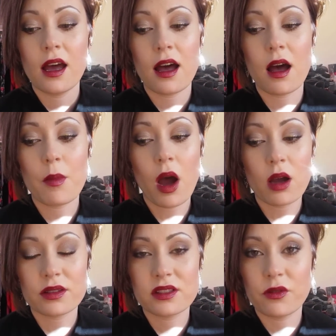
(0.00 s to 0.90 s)

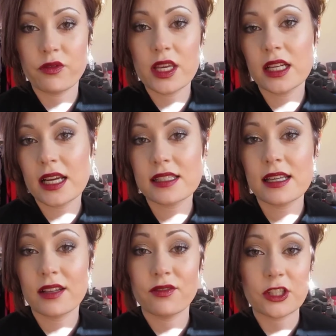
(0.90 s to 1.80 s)
Also,
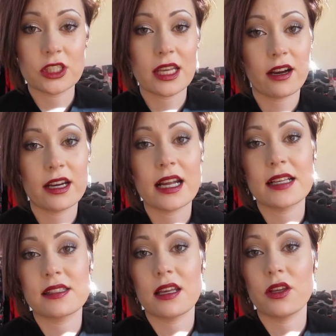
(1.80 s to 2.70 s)
veganizing and
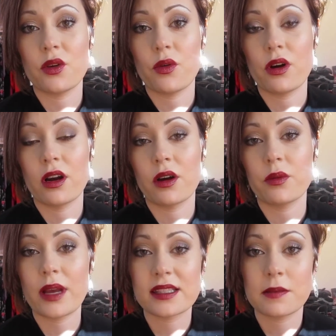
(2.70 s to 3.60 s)
vegetarianizing
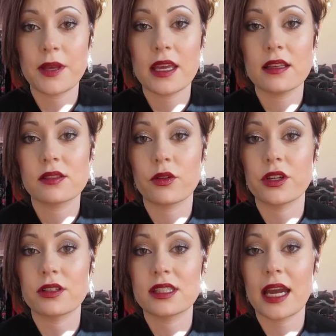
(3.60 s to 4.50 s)
your recipes or
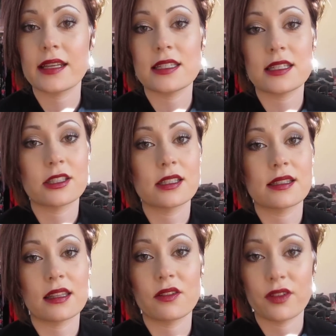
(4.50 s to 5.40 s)
your side
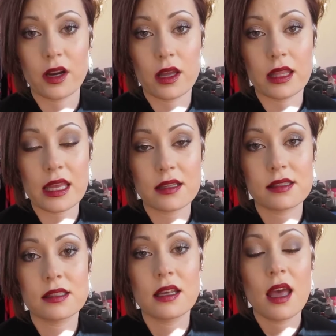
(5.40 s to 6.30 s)
dishes at the very
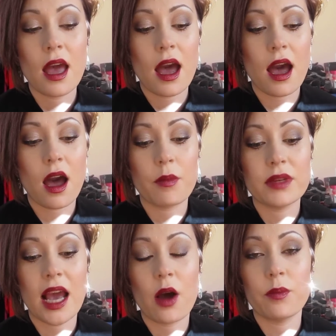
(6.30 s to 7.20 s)
least.
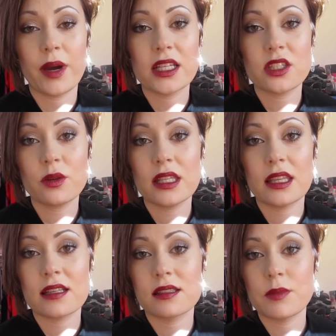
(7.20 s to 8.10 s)
Now, by doing
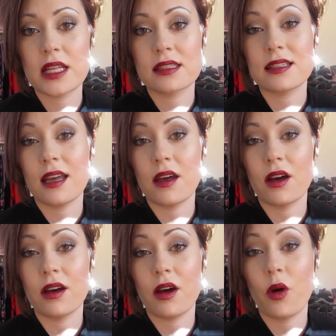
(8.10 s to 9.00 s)
this means
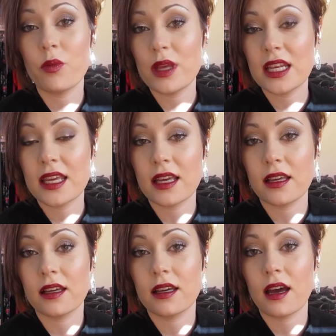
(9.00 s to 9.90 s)

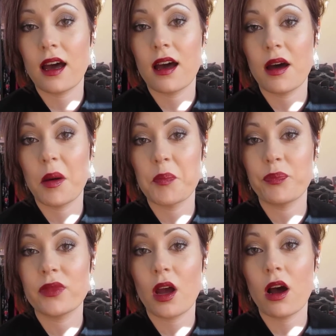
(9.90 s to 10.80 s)
omitting
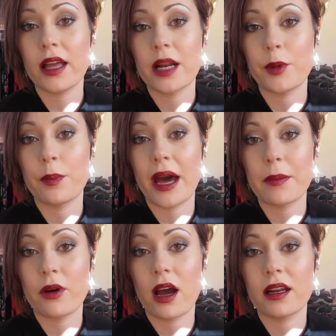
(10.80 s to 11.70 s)
all animal
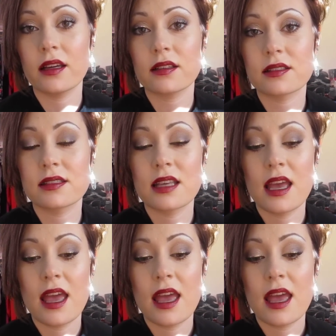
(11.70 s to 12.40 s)
byproducts